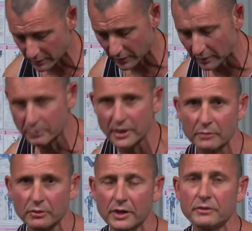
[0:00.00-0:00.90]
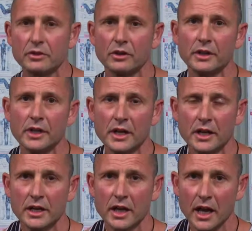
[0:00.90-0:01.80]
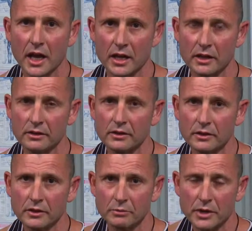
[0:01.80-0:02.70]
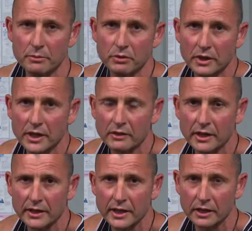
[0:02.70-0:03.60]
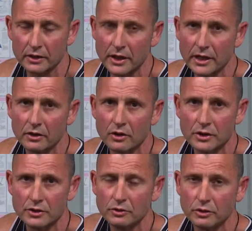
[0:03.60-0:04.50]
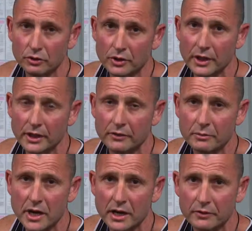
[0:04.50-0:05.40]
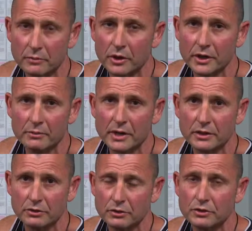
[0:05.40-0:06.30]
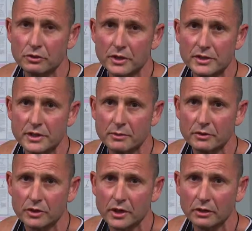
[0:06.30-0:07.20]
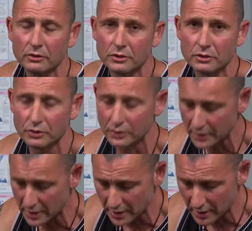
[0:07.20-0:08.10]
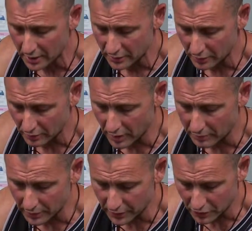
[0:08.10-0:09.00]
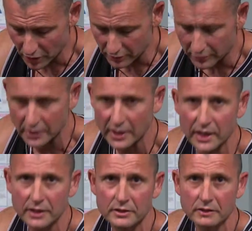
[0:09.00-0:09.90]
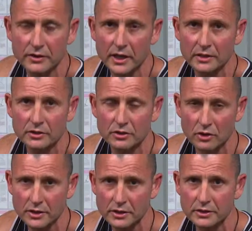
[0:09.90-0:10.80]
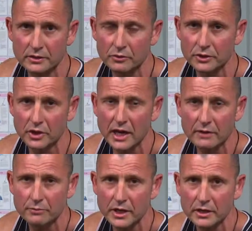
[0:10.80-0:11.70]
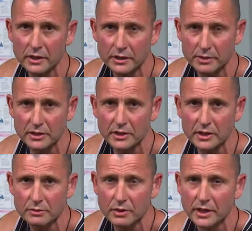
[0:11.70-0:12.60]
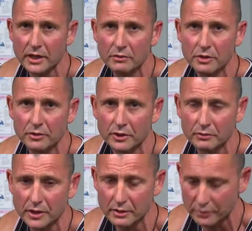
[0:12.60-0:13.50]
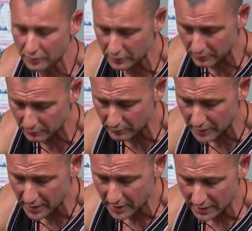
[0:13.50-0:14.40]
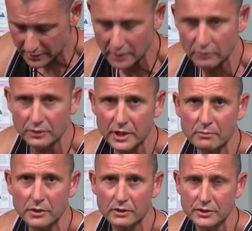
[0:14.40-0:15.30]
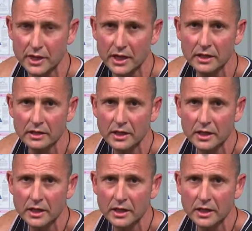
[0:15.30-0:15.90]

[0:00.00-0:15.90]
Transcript: but a little pair of briefs on, and the people there that are analysing you are looking at every part of your body to make sure it's all in symmetry and it looks good. So I'm going to show you today different exercises, which I have been, especially this one here where we're going to use some single dumbbells there.